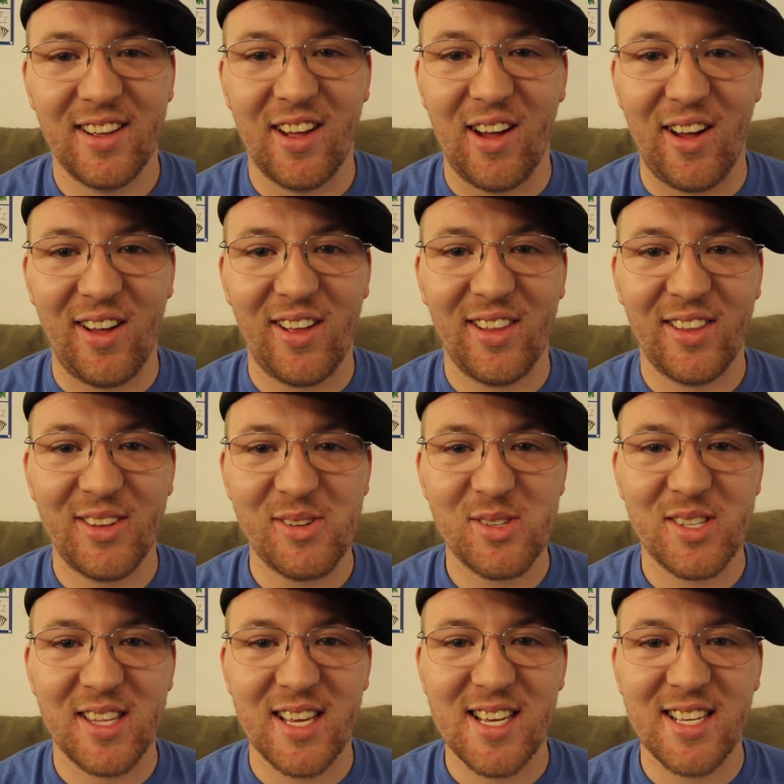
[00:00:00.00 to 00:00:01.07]
All of
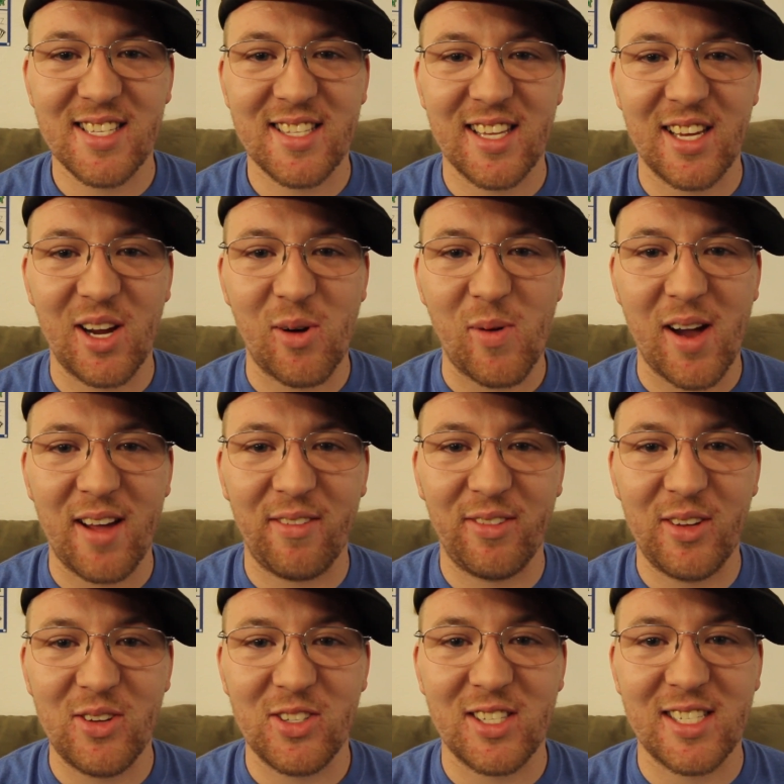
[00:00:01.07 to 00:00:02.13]
those things that your wife
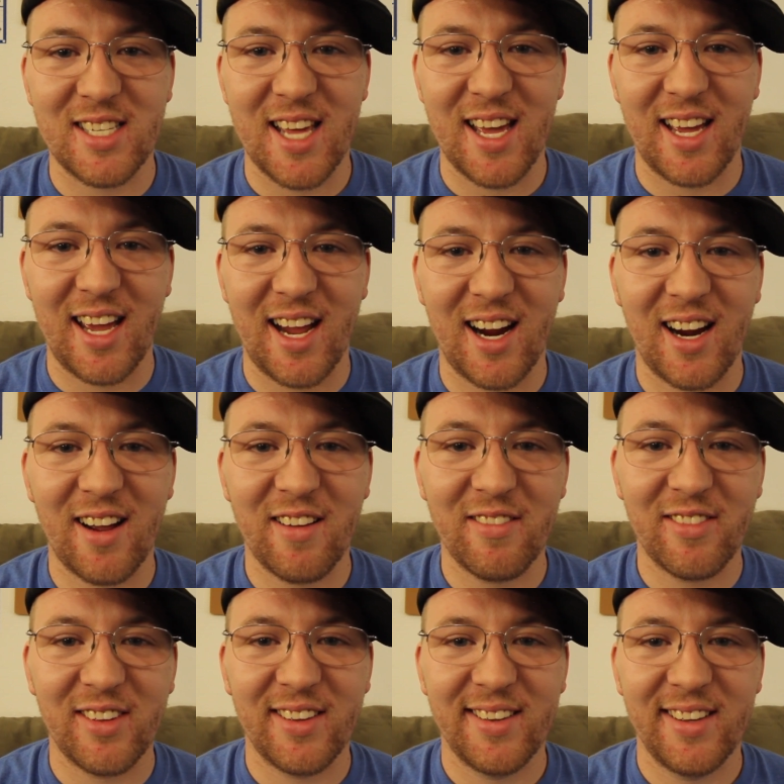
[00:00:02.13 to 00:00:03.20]
used to take care
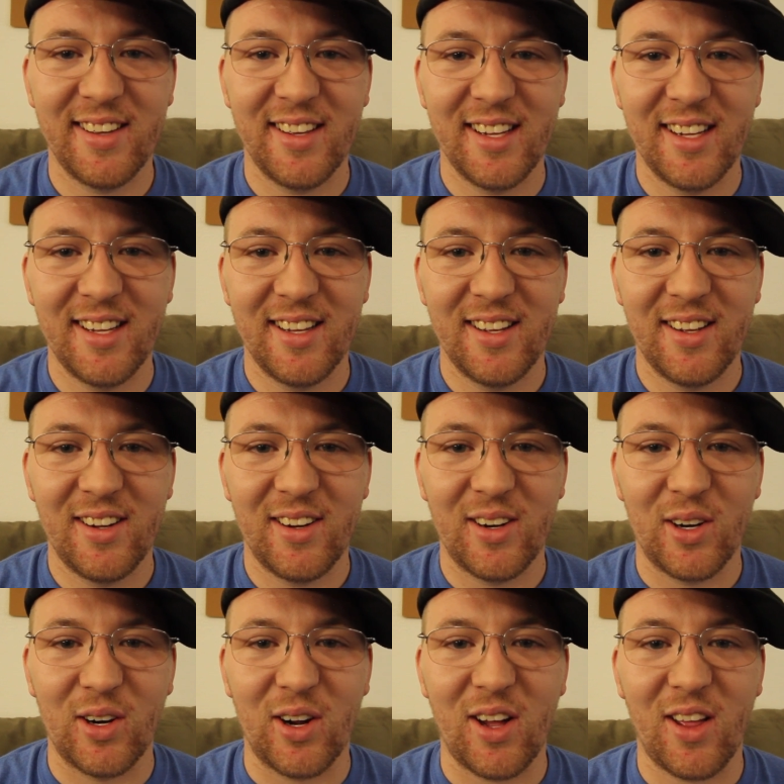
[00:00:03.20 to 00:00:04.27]
of,
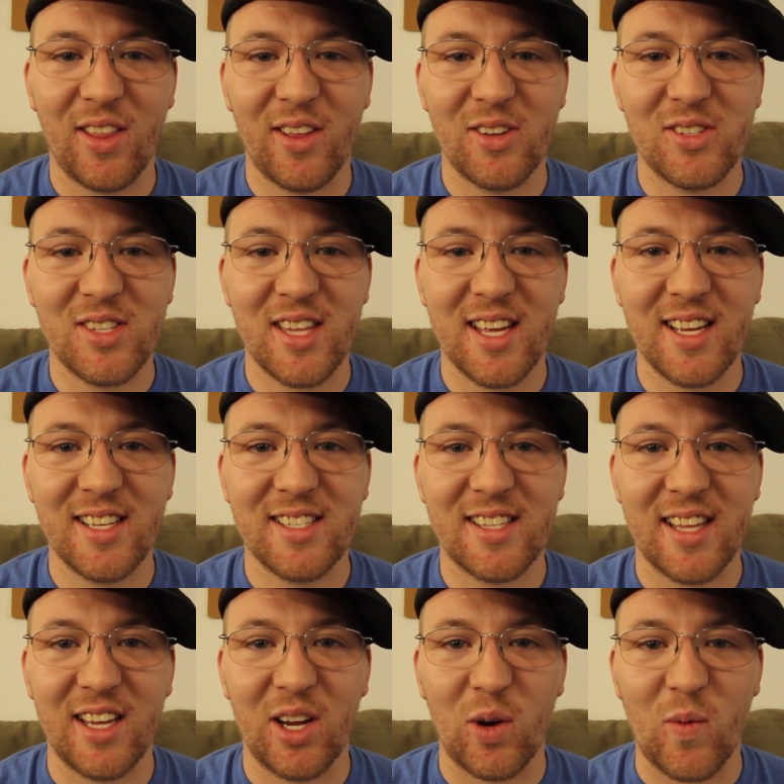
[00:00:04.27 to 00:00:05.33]
or all those things
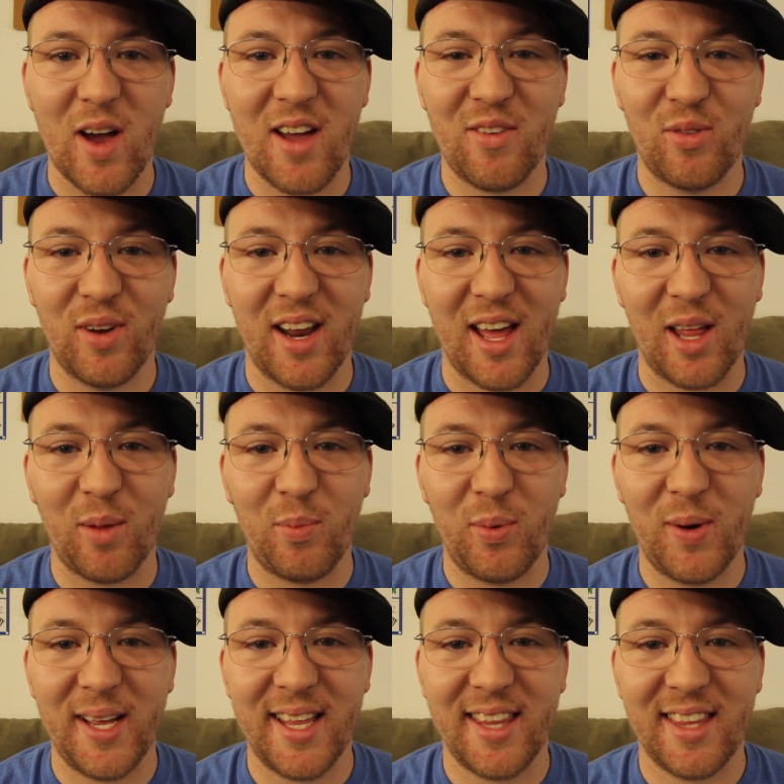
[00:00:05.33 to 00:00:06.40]
that your wife would help
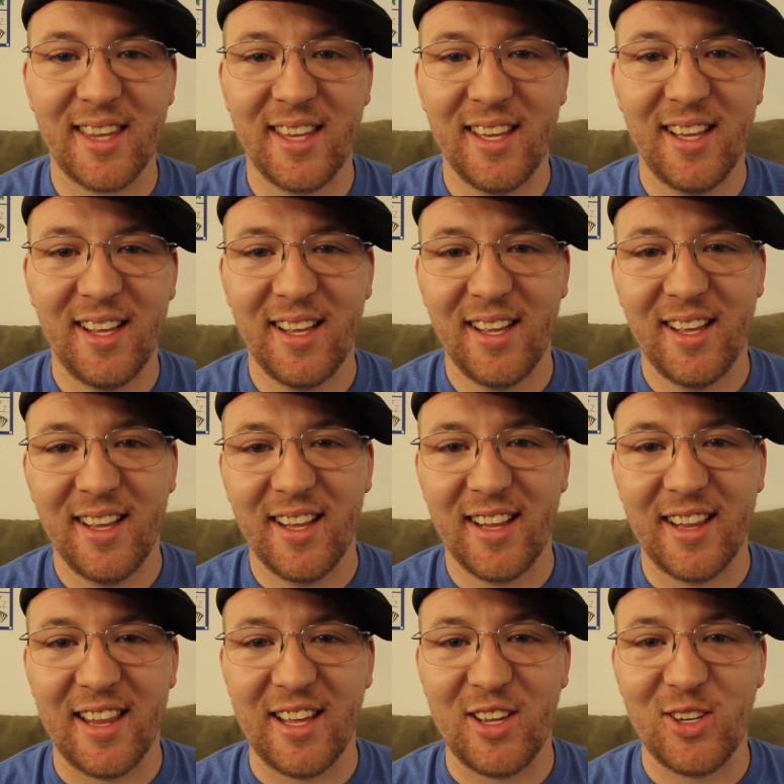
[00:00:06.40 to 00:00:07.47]
with
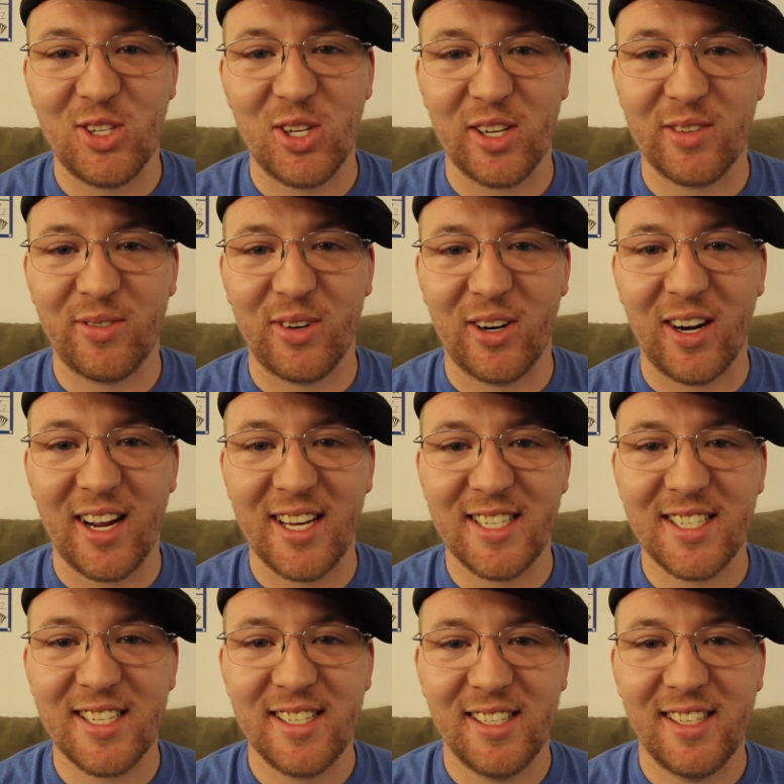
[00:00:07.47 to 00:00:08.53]
that you took for
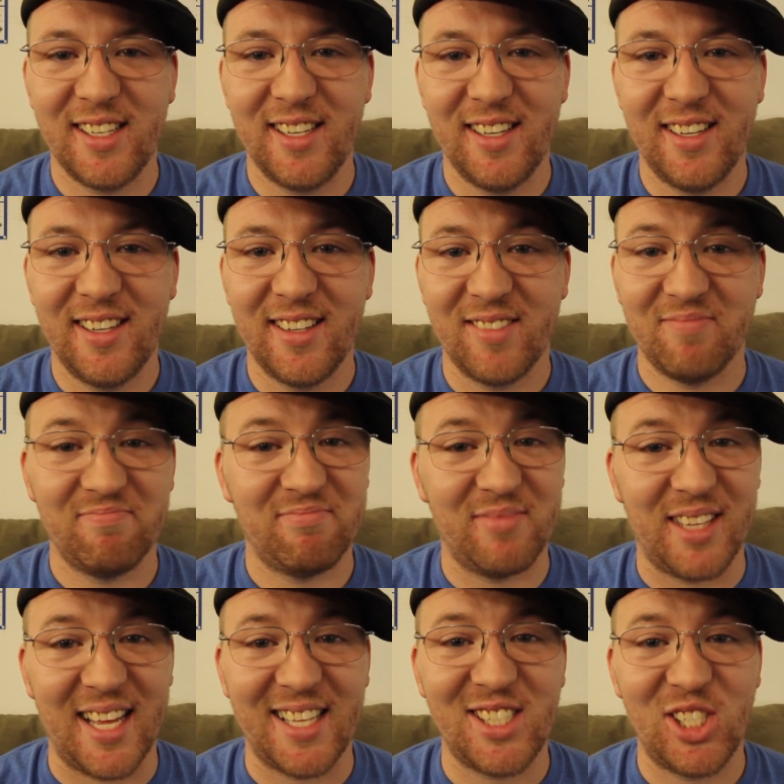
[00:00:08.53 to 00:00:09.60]
granted,
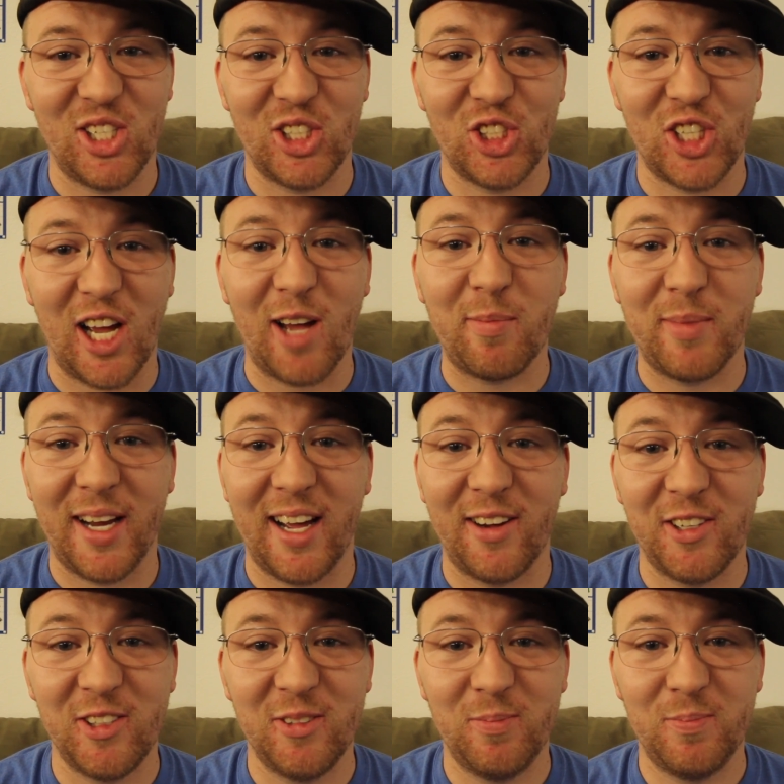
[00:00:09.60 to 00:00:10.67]
that's your job now.